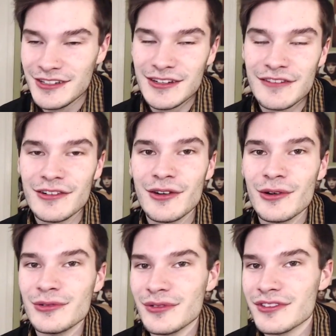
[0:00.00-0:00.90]
You never
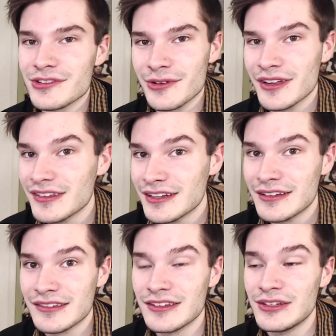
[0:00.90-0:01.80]
know whose choice it
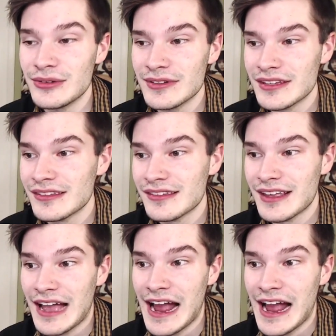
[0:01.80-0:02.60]
is to do this.